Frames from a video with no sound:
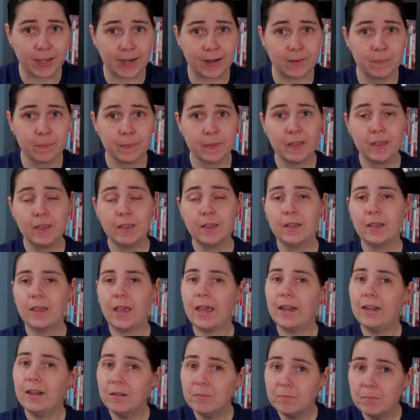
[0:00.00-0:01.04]
there.
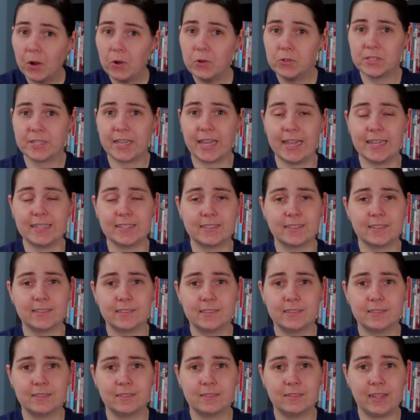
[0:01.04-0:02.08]
And in most
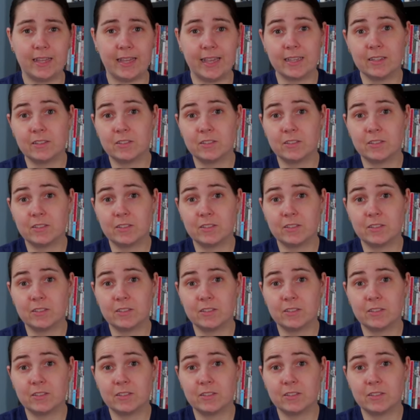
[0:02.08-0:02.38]
cases, the